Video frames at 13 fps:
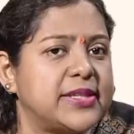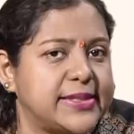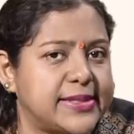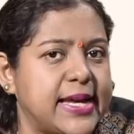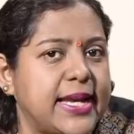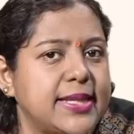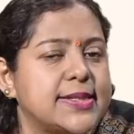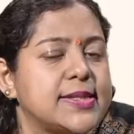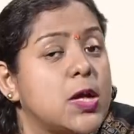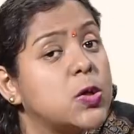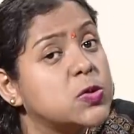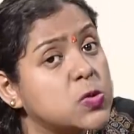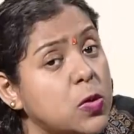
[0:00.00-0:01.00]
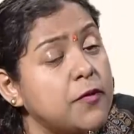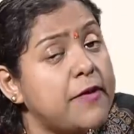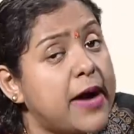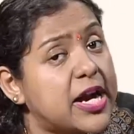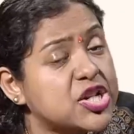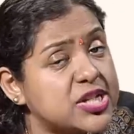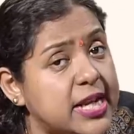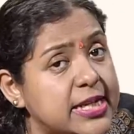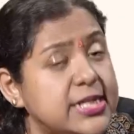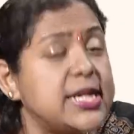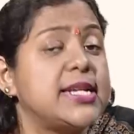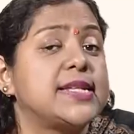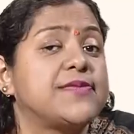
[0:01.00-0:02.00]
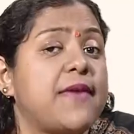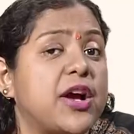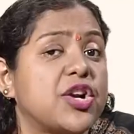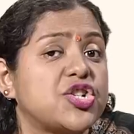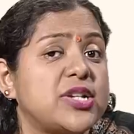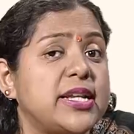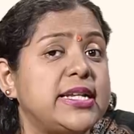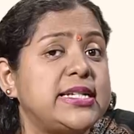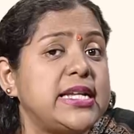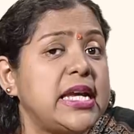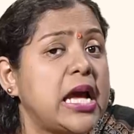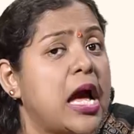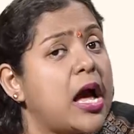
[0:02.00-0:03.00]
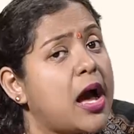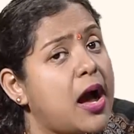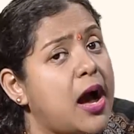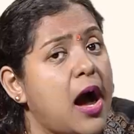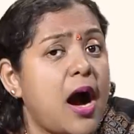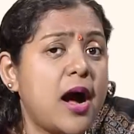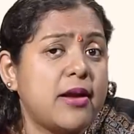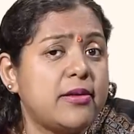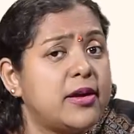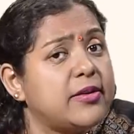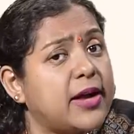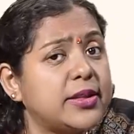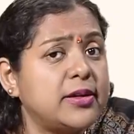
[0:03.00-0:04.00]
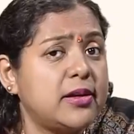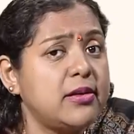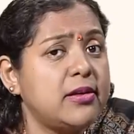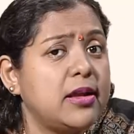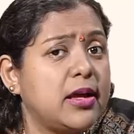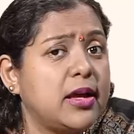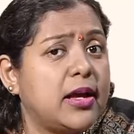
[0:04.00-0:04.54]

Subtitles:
conscience. So functionality and dysfunctionality are rather